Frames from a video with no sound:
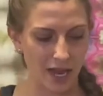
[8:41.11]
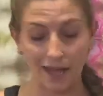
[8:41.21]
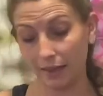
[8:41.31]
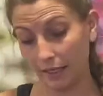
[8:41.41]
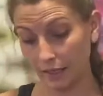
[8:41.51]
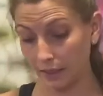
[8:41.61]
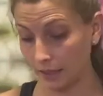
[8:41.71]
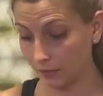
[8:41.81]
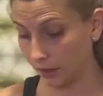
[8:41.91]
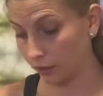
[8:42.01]
I like it
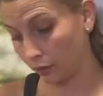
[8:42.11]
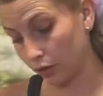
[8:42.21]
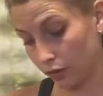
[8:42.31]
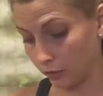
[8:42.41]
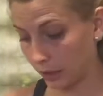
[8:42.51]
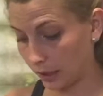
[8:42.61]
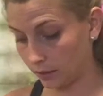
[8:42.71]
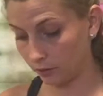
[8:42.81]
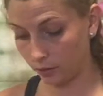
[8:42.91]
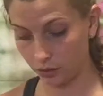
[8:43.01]
even, you can do
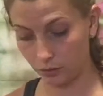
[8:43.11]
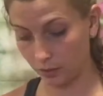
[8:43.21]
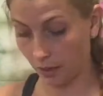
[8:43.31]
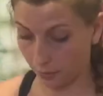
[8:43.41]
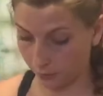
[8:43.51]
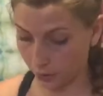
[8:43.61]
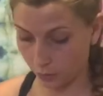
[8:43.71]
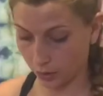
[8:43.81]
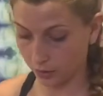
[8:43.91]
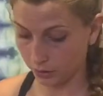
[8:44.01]
it however you
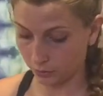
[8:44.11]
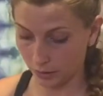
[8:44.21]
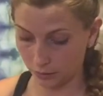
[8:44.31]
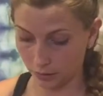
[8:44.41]
want to do it,